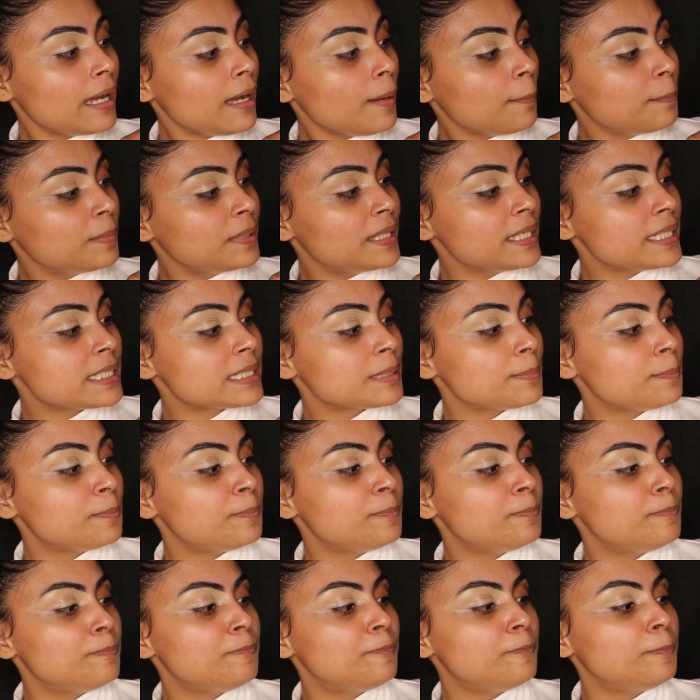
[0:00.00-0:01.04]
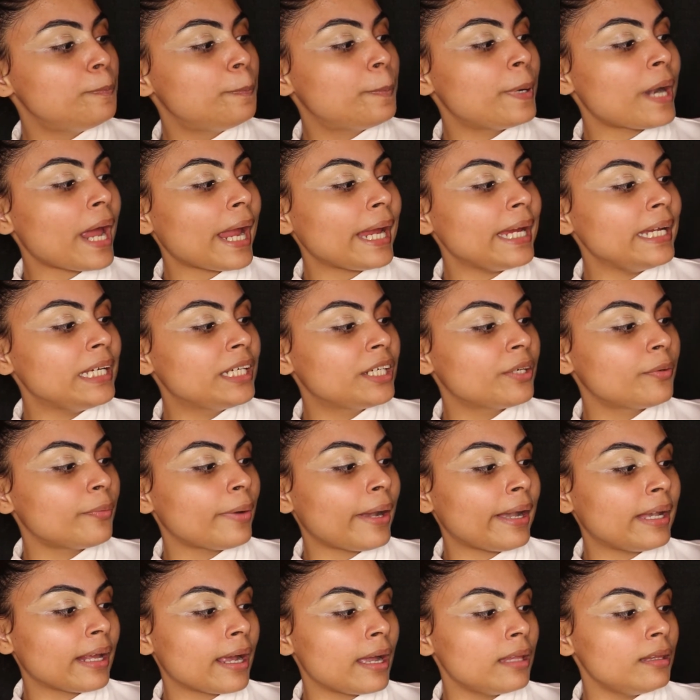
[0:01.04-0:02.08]
up this bright
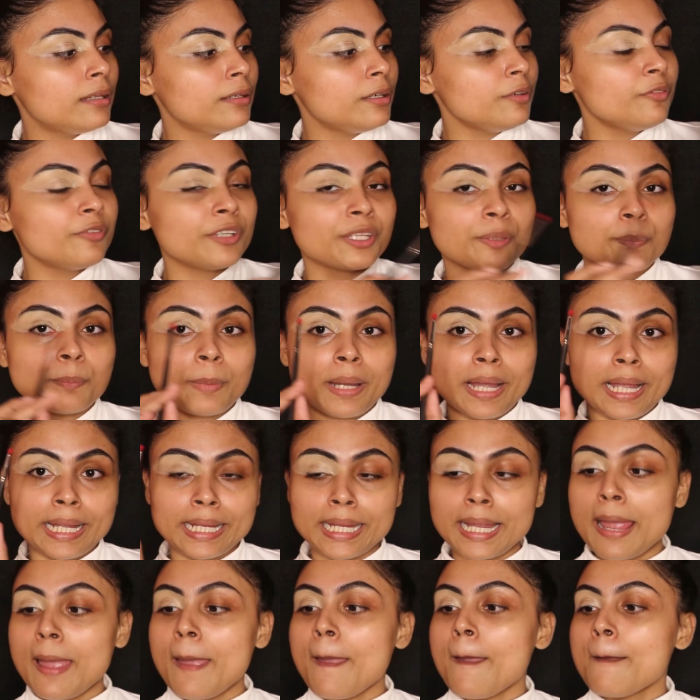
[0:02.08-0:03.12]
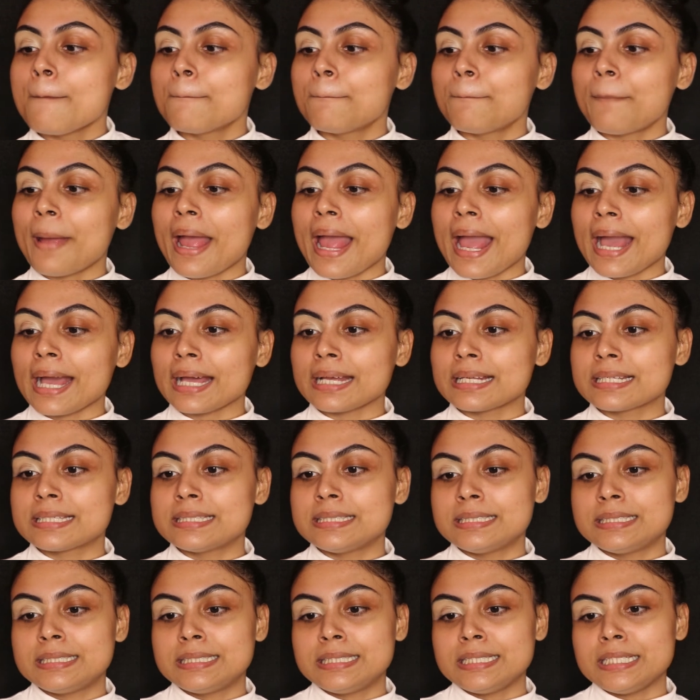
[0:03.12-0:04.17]
red color with my Pack
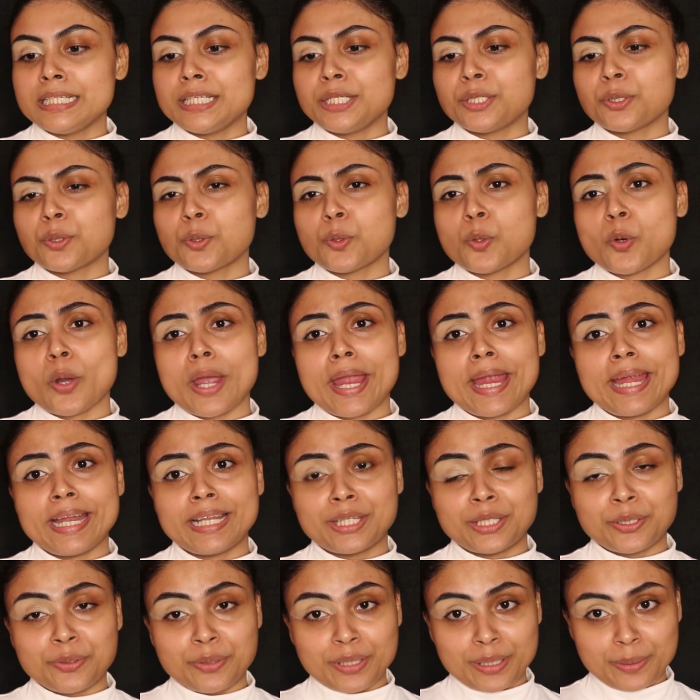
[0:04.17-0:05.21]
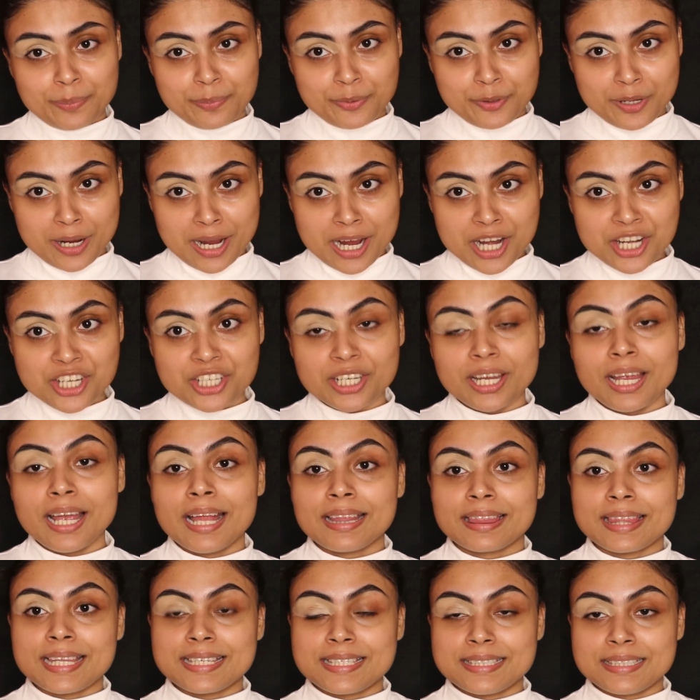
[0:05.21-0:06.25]
083 brush.
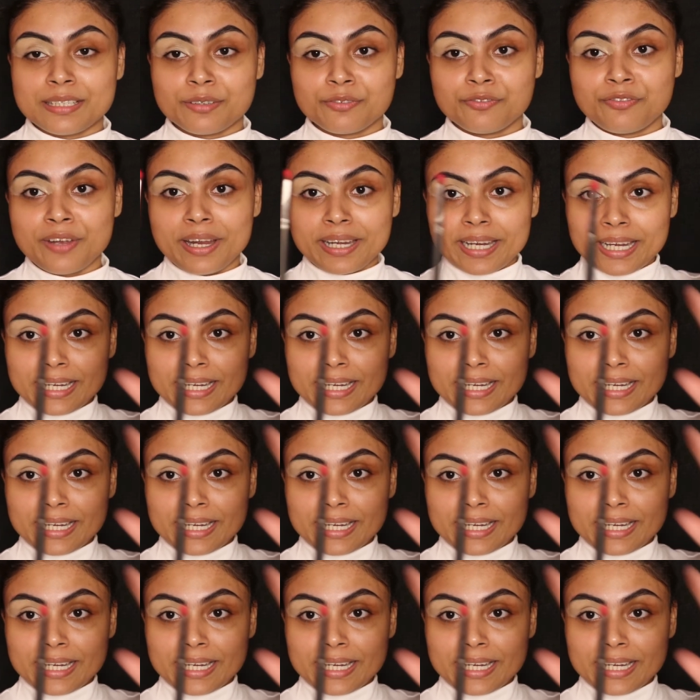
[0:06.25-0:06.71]
This is a very